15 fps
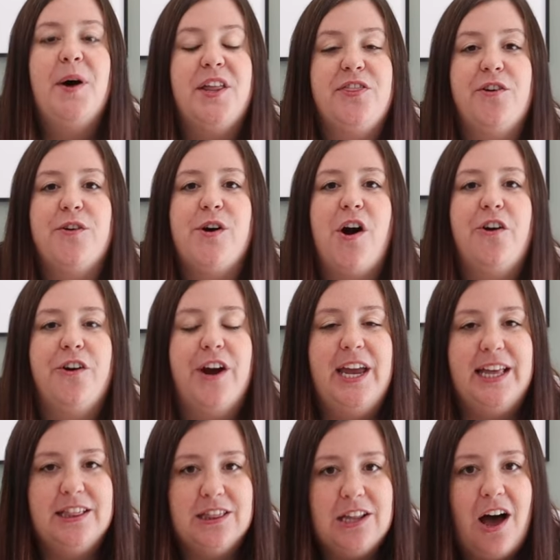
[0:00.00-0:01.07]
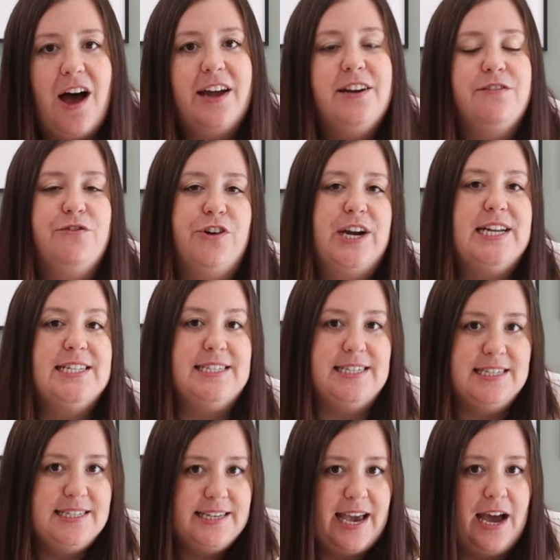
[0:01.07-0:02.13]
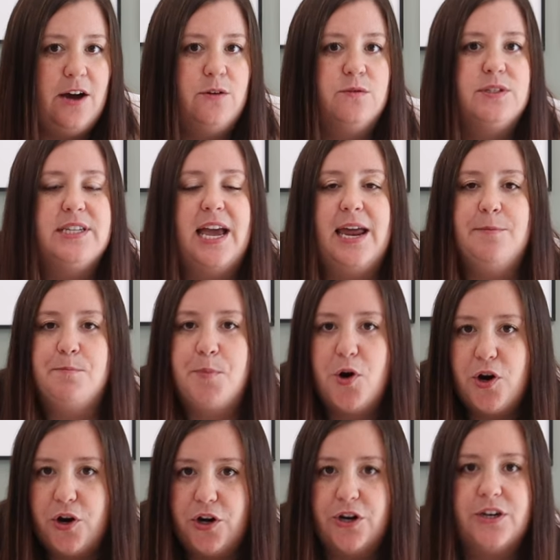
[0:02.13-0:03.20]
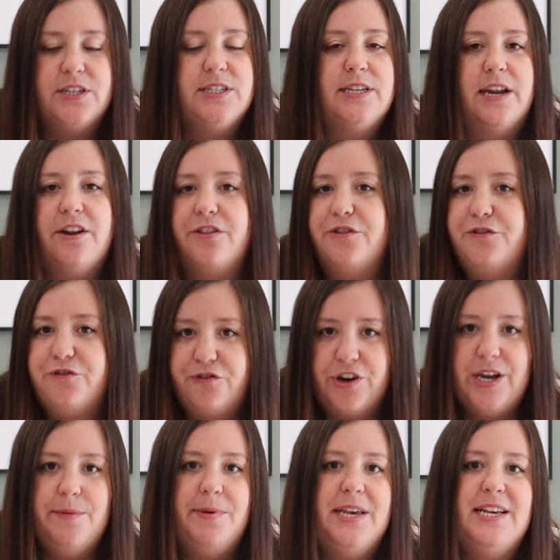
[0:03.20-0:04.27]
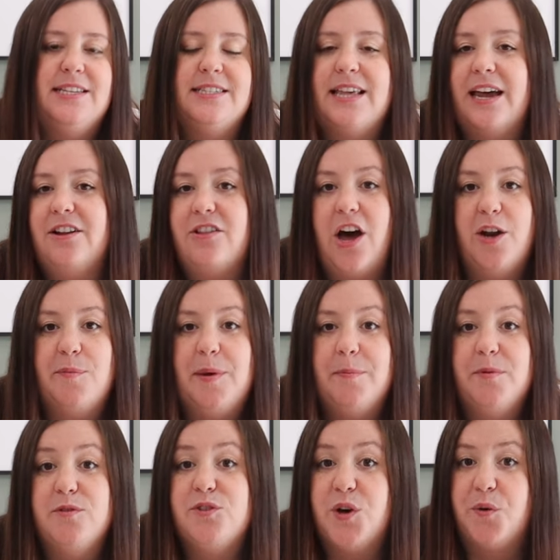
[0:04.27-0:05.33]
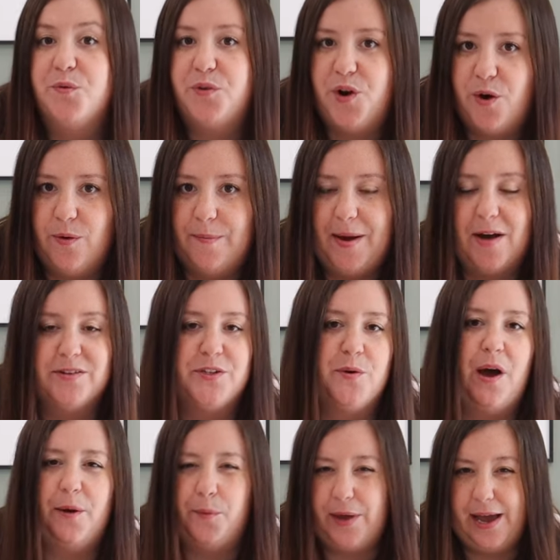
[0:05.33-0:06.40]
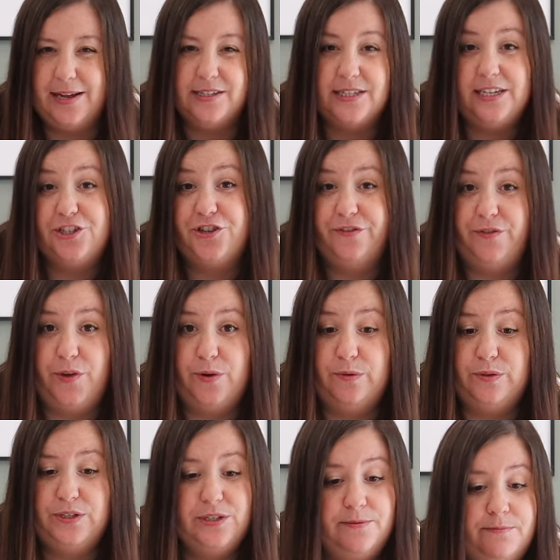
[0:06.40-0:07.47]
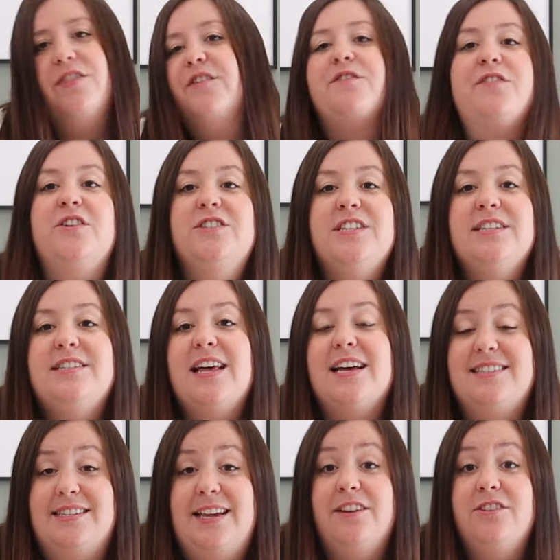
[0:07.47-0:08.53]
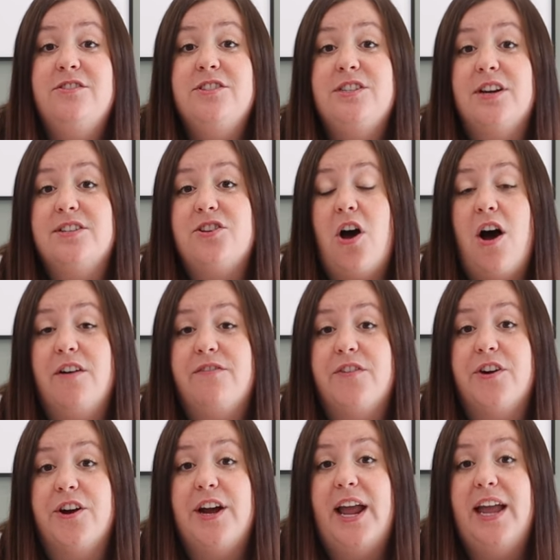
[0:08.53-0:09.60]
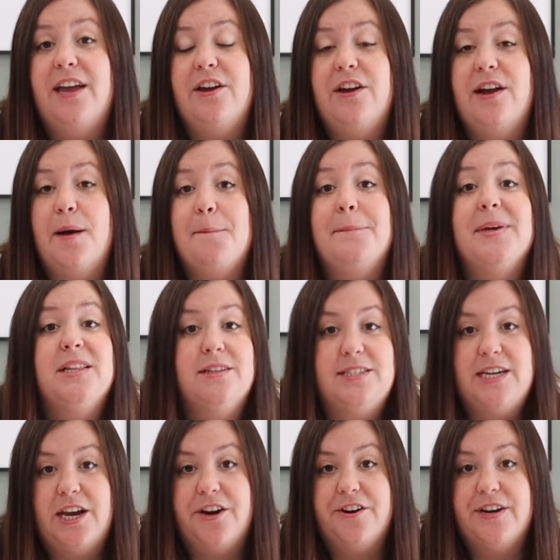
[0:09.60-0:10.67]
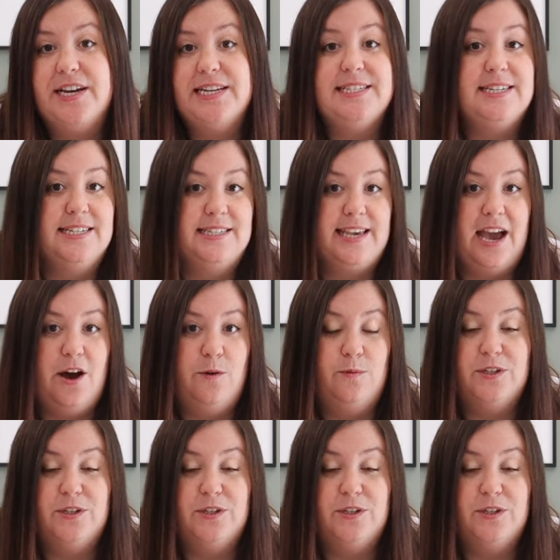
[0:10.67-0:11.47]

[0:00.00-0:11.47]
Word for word: but there are a lot of great discounts and perks and other freebies that a lot of people don't know about, so I will get into each of those. The first is that Sandals does offer a military discount,